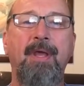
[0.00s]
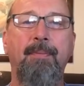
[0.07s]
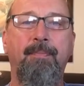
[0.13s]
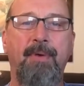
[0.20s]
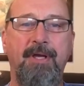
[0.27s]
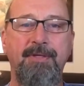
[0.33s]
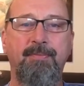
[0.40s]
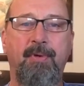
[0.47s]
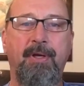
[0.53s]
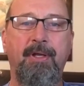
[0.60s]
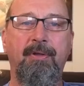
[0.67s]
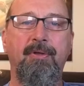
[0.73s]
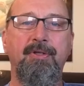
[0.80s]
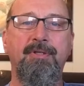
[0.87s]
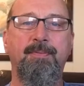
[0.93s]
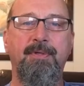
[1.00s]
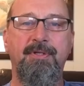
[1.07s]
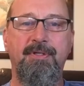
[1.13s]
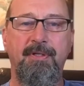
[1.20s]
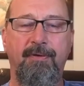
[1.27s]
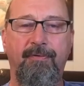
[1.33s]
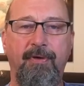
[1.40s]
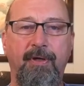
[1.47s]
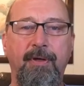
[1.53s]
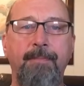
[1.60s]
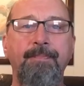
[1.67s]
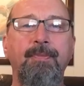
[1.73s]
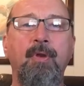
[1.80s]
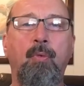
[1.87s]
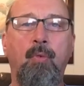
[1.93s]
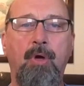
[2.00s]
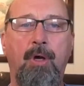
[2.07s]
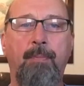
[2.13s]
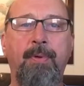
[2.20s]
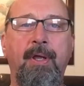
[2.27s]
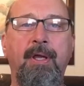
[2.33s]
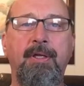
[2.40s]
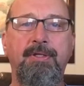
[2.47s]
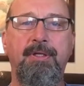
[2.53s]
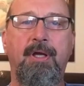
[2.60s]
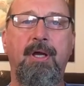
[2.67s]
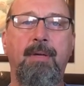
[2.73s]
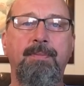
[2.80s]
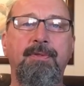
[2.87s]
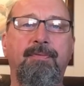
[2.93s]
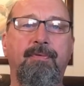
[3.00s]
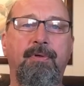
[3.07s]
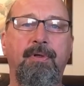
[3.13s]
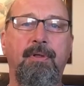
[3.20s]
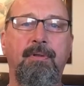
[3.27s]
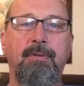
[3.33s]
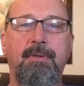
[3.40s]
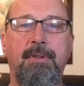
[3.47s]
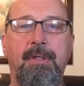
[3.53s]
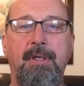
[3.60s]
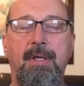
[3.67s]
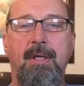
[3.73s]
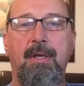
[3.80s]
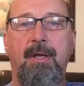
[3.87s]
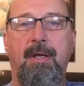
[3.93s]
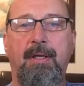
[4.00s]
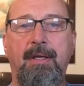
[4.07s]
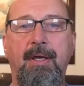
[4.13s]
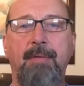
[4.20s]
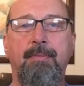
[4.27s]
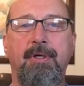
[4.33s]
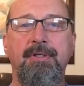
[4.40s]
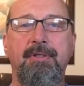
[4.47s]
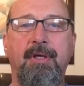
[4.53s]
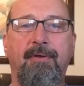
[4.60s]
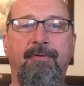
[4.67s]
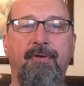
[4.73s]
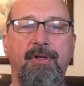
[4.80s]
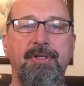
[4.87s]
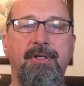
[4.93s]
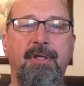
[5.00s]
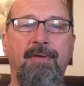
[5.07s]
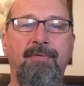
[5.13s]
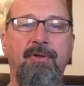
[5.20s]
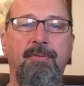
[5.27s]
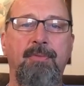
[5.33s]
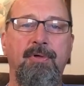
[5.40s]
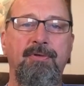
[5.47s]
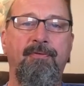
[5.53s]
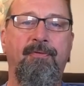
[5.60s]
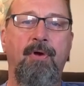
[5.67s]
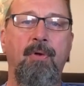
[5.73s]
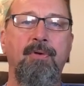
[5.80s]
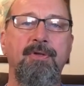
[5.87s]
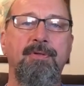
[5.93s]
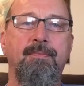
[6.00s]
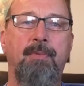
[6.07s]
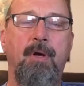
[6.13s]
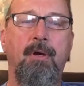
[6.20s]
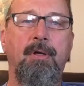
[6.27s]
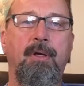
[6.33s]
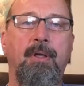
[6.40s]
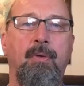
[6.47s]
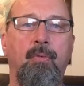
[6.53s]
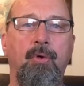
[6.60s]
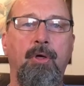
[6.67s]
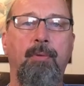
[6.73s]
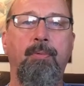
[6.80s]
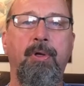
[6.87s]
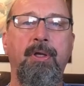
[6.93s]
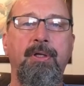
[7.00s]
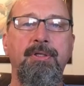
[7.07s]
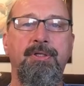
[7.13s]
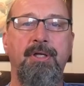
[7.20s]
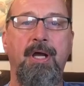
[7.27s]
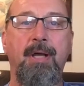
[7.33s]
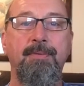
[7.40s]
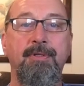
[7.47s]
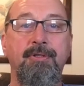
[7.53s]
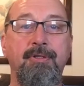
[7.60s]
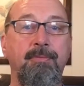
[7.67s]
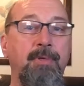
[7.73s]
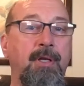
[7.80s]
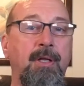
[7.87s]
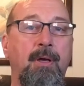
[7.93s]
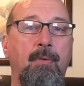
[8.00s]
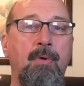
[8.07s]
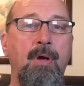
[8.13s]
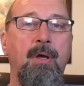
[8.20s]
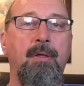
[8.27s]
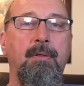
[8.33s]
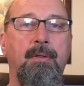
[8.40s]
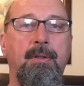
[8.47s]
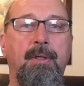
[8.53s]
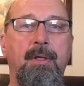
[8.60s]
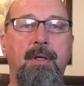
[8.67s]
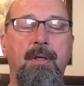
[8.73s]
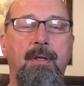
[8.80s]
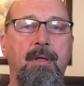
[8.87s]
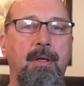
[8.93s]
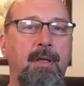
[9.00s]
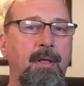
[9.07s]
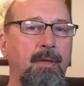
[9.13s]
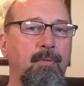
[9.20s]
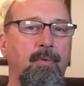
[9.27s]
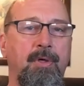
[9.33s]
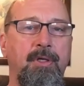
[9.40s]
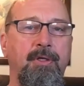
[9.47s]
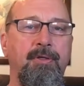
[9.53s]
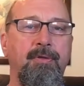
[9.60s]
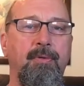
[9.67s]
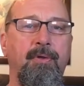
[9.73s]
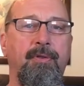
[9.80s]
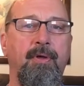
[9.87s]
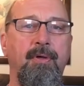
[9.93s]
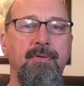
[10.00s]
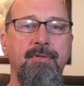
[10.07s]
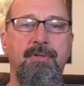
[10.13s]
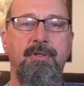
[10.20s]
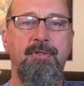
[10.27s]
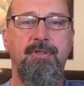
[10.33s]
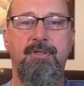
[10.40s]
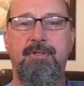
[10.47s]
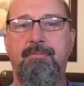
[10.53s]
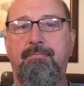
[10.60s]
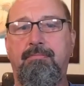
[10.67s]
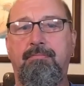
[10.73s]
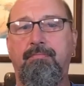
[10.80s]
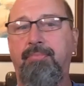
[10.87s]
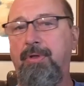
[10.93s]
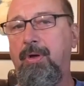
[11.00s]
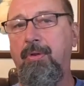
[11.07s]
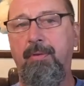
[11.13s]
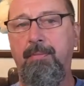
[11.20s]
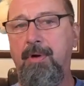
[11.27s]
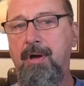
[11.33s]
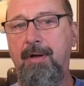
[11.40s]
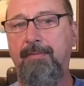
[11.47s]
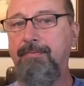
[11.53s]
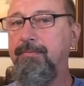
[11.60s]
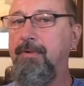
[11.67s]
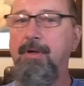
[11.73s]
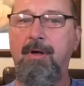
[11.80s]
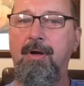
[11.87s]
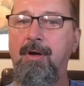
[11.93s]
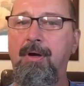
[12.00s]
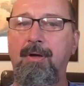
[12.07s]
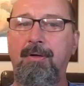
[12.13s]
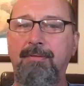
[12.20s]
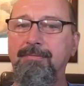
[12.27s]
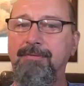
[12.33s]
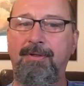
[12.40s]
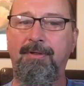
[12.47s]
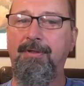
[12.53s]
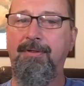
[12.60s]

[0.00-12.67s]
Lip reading: that best bring in those specific, well-paying jobs for you. Again, much like fishing, even your most focused marketing will bring in jobs that you may not want. And what do you do with those? Do you just blow them off? No.